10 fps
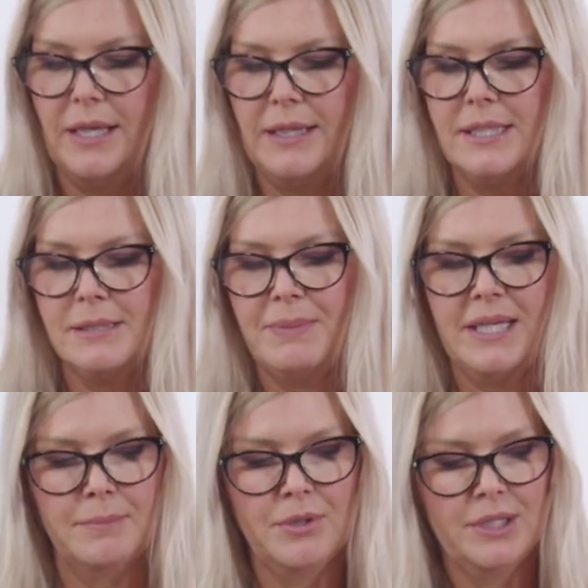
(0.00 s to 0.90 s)
This
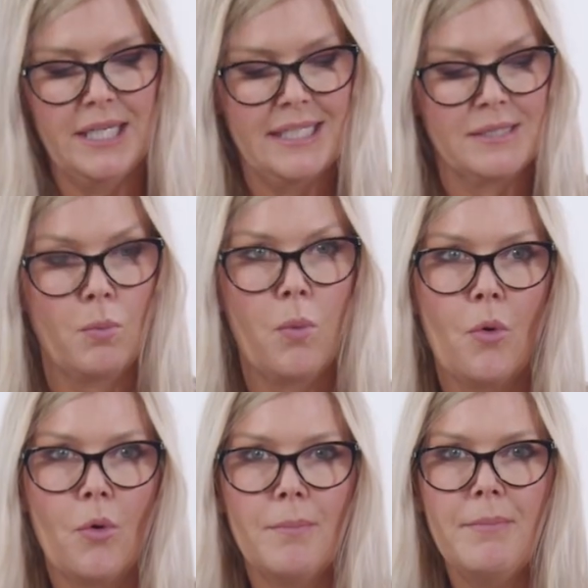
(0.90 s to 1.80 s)
pigment is
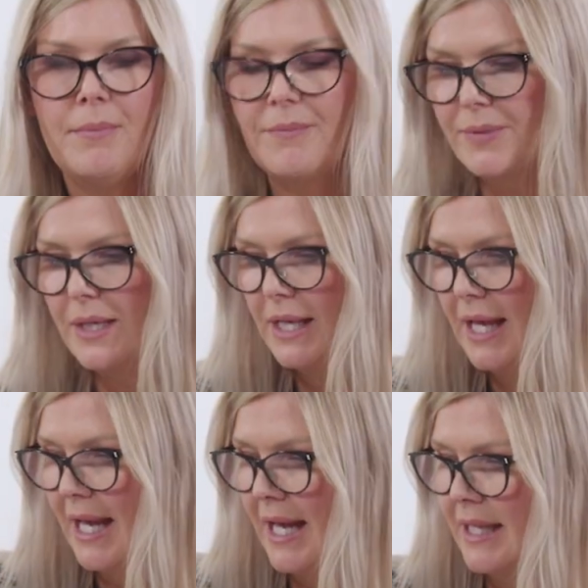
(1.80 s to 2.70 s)
warm
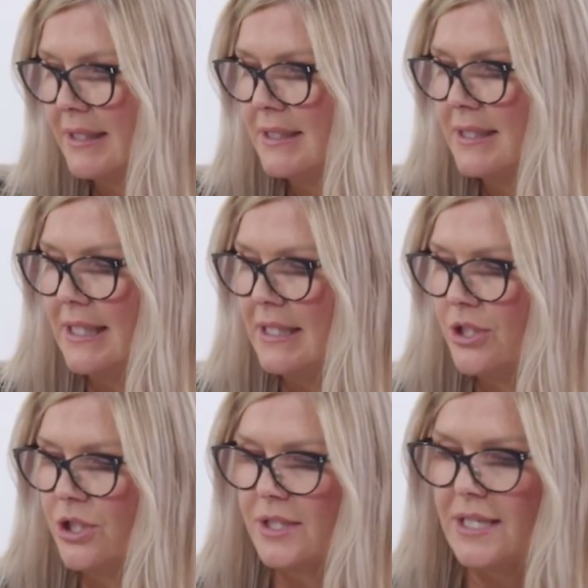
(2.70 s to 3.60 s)
and
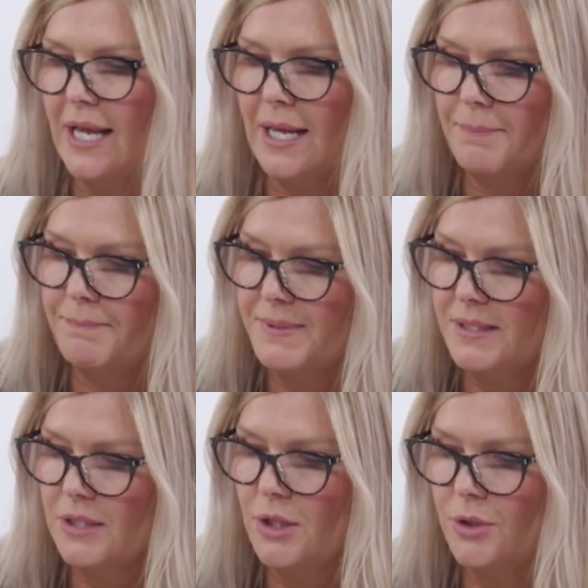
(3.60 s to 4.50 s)
is just
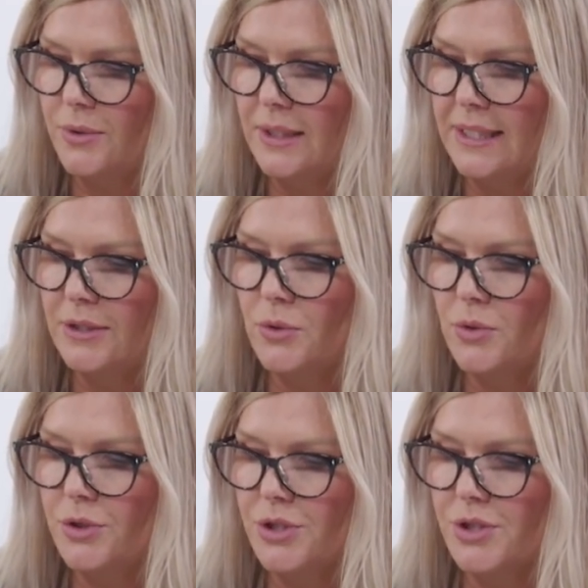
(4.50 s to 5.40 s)
absolutely
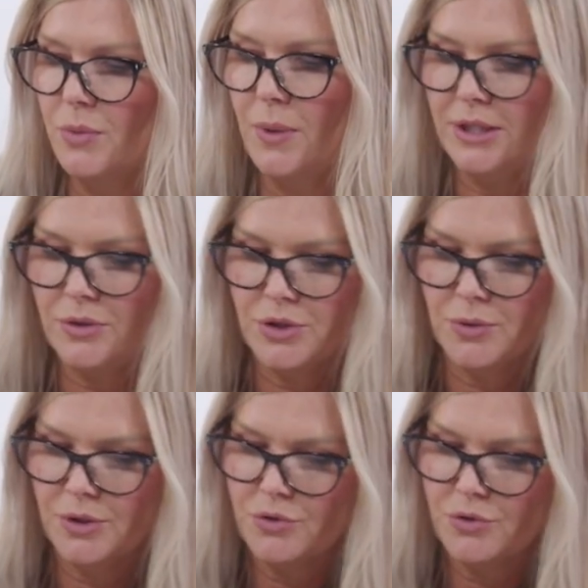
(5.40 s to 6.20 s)
gorgeous. When you do a